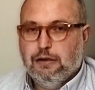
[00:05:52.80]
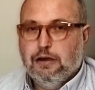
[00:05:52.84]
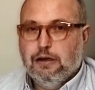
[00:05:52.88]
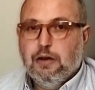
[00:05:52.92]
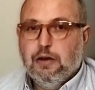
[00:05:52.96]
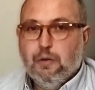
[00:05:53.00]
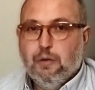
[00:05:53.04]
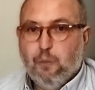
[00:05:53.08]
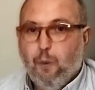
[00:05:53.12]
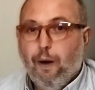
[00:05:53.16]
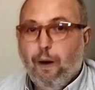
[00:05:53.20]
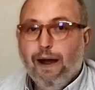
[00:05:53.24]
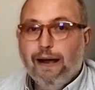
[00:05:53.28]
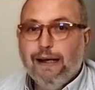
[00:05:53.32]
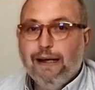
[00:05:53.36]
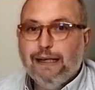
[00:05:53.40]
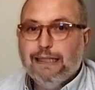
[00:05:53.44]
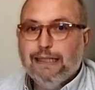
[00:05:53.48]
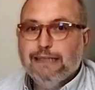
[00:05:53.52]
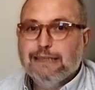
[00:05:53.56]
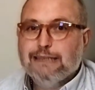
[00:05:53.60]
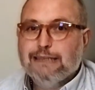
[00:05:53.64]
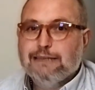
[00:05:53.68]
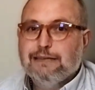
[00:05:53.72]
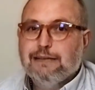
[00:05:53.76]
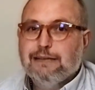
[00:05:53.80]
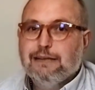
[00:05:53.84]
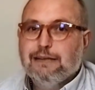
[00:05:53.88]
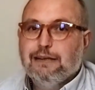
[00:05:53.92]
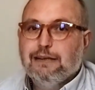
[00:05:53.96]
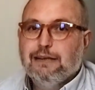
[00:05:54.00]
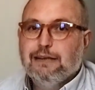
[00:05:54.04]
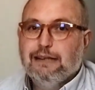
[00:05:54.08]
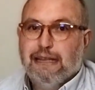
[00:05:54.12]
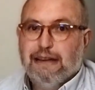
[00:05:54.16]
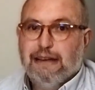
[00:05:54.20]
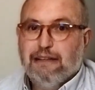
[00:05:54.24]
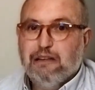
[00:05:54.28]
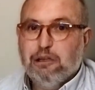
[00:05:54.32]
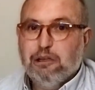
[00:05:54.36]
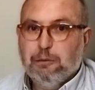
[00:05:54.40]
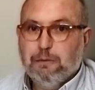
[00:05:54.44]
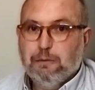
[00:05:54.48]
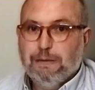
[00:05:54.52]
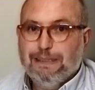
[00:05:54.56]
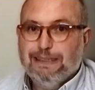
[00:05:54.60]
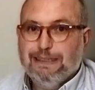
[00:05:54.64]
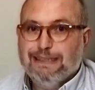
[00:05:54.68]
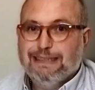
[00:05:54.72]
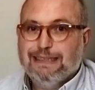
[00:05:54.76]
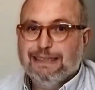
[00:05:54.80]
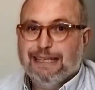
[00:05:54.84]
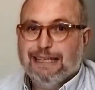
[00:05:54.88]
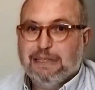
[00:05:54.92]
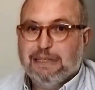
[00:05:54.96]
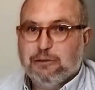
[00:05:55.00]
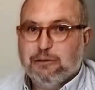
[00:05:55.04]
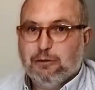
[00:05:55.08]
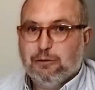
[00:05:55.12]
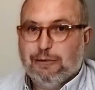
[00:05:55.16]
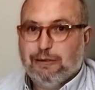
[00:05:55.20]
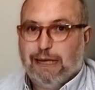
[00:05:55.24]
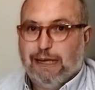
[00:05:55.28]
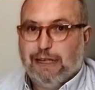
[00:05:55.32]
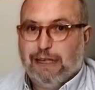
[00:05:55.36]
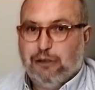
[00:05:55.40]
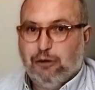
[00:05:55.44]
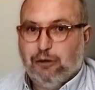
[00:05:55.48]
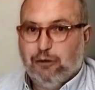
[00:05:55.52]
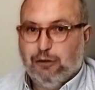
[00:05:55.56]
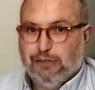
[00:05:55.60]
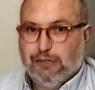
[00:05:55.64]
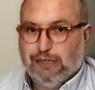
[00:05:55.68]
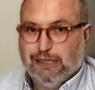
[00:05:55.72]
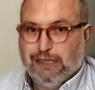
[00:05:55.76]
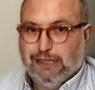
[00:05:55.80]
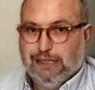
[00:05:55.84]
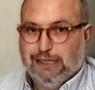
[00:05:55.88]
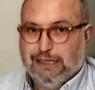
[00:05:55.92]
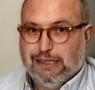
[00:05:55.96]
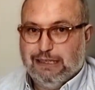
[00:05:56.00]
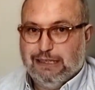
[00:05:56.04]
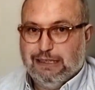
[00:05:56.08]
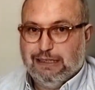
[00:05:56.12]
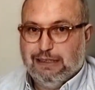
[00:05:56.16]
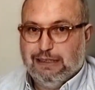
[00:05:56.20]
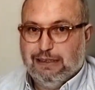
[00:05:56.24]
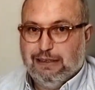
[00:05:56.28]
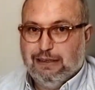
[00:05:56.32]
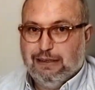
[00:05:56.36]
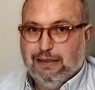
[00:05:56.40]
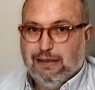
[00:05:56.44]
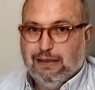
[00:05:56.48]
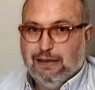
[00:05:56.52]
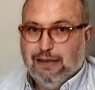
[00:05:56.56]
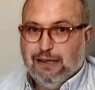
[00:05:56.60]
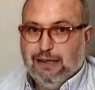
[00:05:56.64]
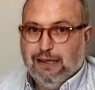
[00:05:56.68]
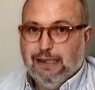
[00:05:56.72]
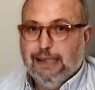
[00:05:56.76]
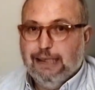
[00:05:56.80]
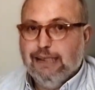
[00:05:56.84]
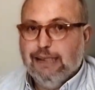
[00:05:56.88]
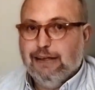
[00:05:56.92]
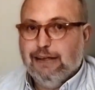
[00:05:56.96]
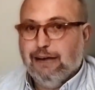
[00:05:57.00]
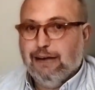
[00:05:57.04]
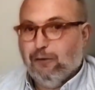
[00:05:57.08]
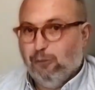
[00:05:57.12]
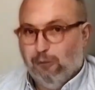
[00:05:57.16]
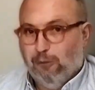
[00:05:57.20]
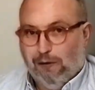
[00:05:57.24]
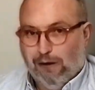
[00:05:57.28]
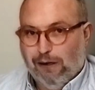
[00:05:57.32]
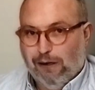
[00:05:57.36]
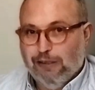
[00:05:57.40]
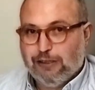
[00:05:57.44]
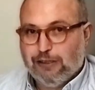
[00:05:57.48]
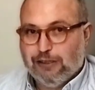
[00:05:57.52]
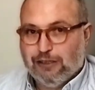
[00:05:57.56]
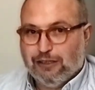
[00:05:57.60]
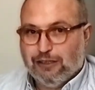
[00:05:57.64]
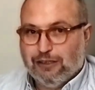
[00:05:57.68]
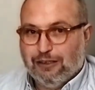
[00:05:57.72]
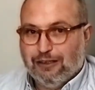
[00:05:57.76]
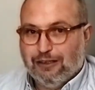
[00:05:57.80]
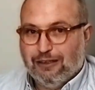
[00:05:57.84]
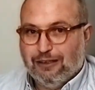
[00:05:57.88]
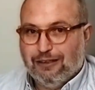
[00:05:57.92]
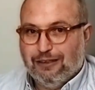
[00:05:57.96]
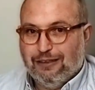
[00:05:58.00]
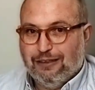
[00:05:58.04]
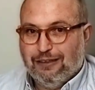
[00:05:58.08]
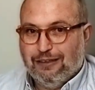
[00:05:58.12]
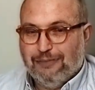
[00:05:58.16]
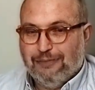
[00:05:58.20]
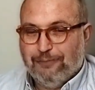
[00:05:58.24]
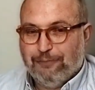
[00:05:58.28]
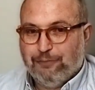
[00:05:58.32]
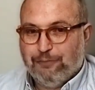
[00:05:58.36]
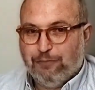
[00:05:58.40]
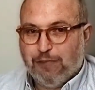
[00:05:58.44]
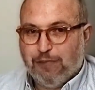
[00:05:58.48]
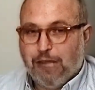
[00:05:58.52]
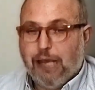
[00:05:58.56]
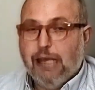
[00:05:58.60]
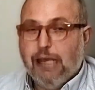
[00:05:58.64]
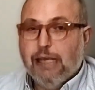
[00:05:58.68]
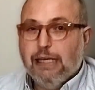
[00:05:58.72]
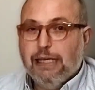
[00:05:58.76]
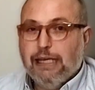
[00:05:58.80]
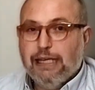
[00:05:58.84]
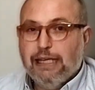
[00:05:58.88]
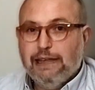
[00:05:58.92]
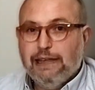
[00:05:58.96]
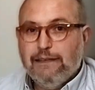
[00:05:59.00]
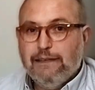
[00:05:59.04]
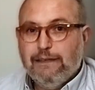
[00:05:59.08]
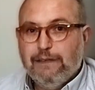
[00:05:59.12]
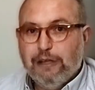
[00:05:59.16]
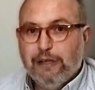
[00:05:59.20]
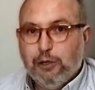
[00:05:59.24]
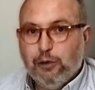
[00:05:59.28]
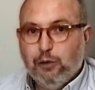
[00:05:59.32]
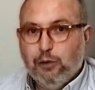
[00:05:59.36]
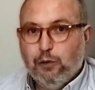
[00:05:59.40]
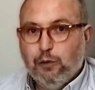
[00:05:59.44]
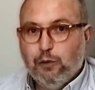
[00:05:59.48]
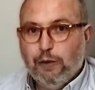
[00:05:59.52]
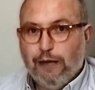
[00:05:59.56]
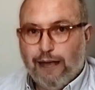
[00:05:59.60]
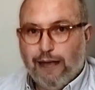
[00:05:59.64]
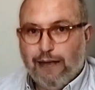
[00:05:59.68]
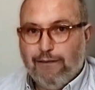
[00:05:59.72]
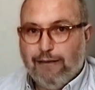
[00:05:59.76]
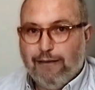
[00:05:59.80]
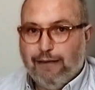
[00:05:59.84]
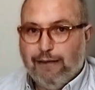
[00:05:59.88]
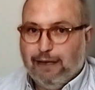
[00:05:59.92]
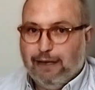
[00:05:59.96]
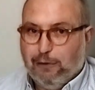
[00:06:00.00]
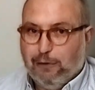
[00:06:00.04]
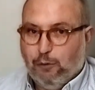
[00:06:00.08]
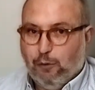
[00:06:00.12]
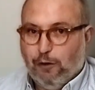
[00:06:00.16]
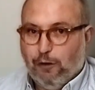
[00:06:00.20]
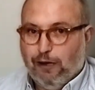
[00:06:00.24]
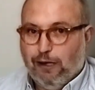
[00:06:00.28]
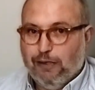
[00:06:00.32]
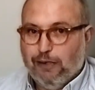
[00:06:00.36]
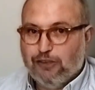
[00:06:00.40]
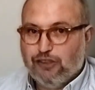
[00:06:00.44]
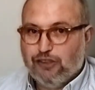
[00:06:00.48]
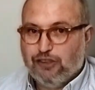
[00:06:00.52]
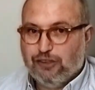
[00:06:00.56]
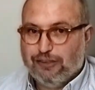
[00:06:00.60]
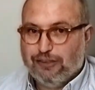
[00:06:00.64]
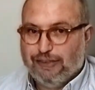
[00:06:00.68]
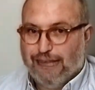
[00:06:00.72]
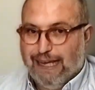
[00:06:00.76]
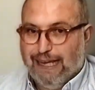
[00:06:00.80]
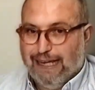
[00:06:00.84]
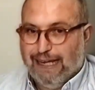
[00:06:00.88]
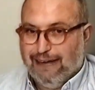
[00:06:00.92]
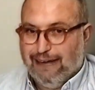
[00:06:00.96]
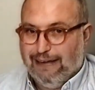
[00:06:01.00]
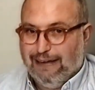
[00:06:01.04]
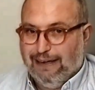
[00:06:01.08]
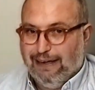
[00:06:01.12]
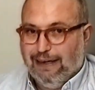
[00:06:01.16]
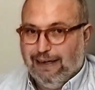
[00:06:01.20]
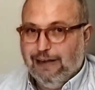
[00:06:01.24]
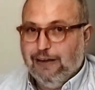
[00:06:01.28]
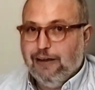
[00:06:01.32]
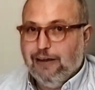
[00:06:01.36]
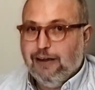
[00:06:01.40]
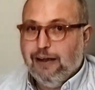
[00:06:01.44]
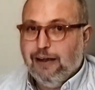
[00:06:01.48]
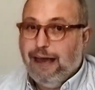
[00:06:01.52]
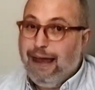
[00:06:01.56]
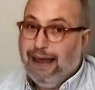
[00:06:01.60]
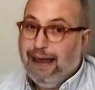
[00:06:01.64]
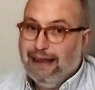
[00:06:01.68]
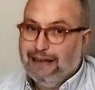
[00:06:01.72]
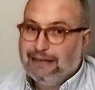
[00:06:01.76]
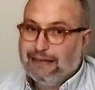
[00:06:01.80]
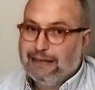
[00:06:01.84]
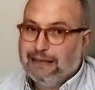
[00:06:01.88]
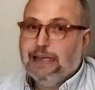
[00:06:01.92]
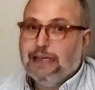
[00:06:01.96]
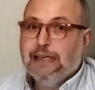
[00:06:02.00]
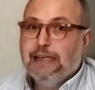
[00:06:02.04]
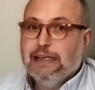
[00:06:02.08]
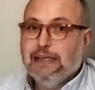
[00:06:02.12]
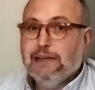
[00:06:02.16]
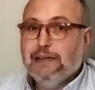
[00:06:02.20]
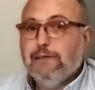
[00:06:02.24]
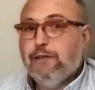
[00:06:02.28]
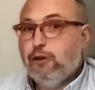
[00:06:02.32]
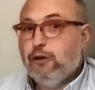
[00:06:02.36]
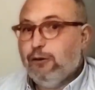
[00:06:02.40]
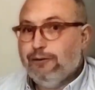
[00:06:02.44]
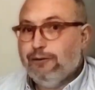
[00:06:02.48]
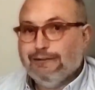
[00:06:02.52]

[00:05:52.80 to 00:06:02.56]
Why is developing sensor technologies in aquaculture? If you have an aquaculture degree and if you're